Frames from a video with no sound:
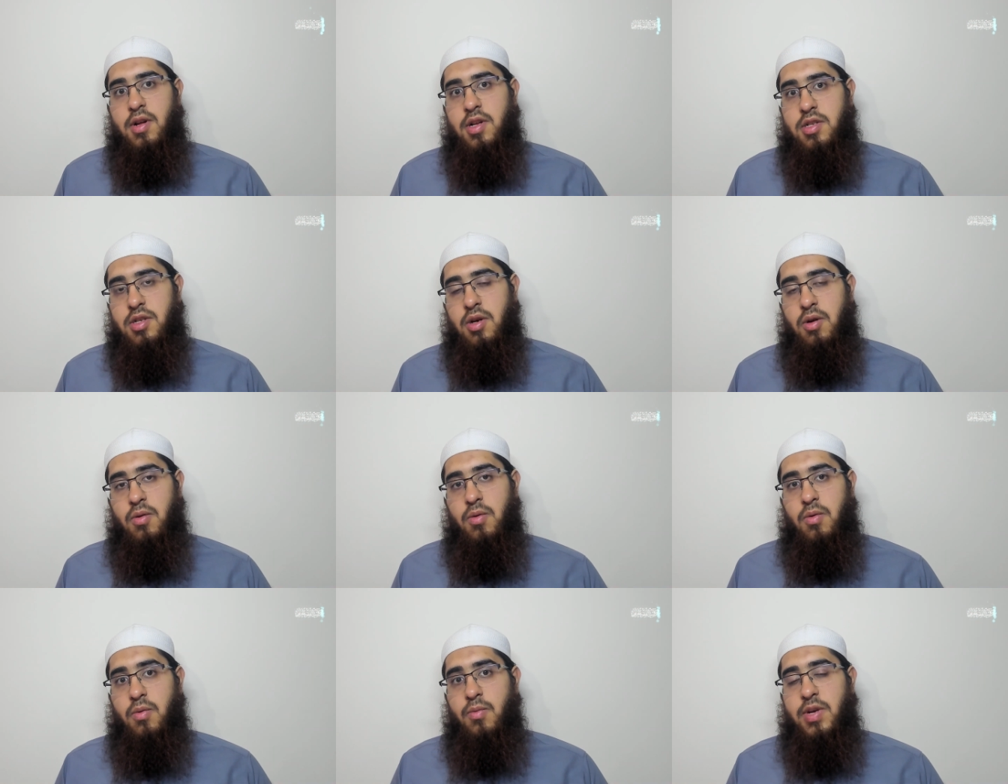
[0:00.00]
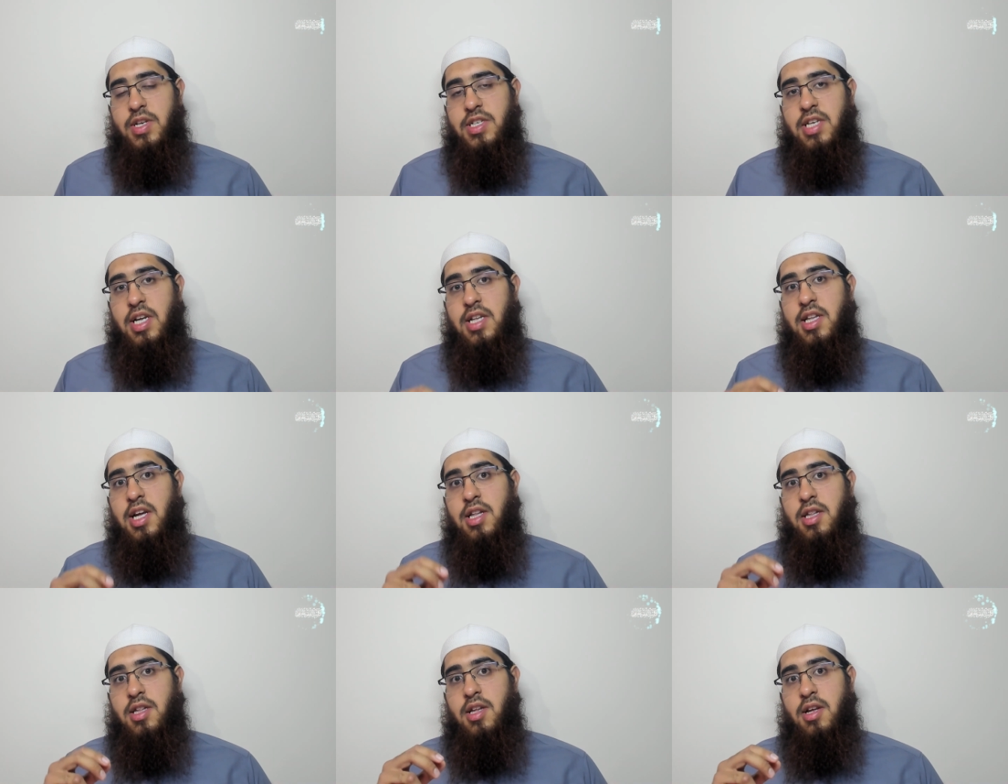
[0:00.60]
So we said
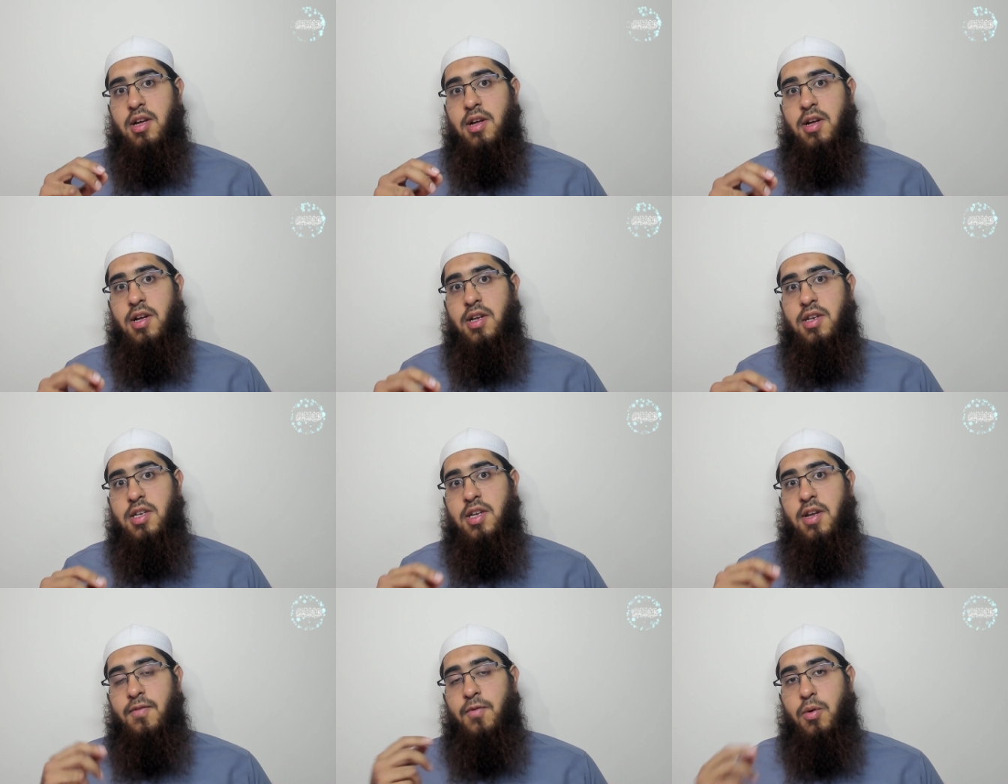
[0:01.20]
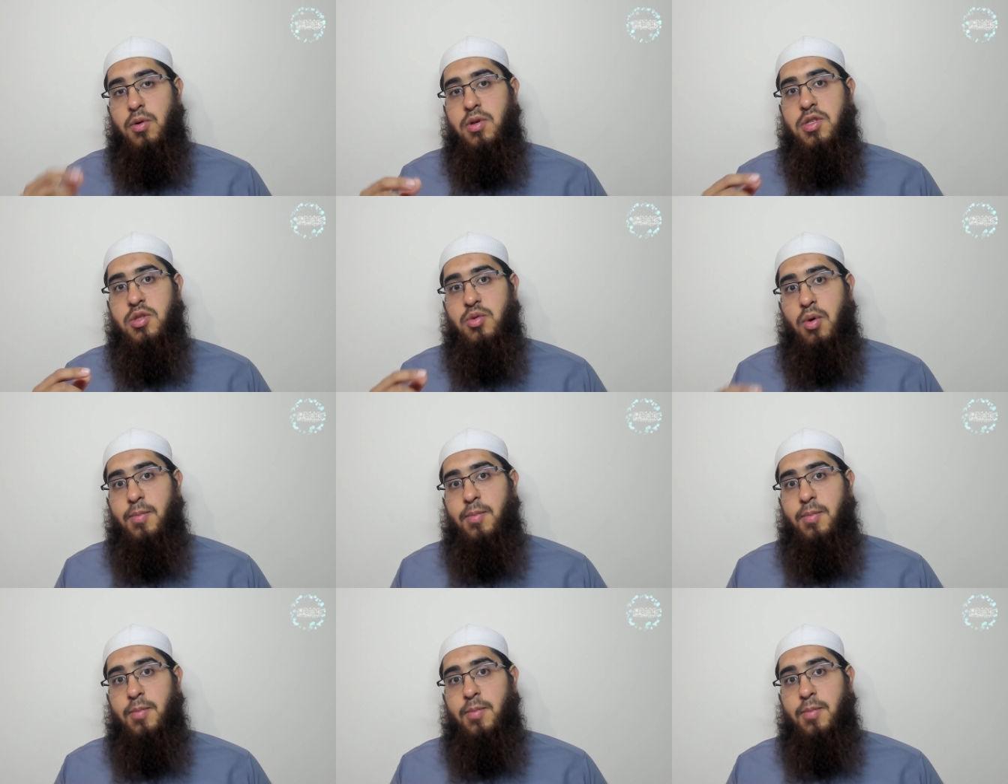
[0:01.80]
that the divorced